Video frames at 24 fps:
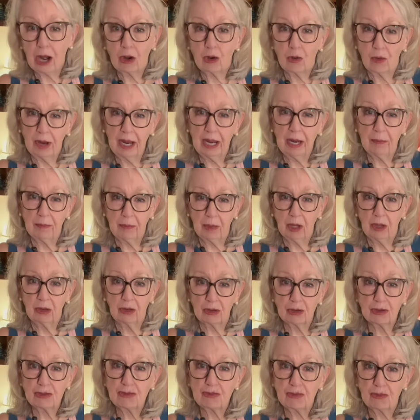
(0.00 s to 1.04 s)

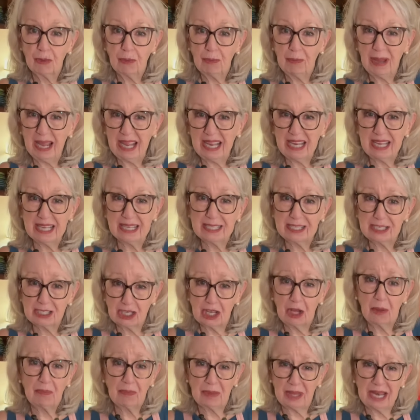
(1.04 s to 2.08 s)
grandmothers for making
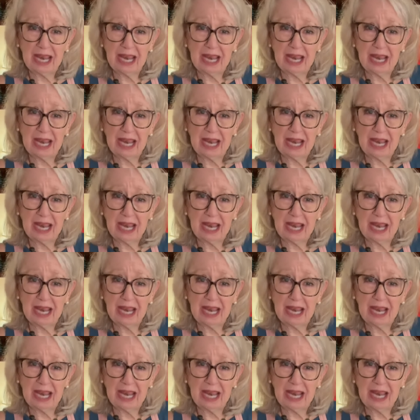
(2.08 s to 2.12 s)
something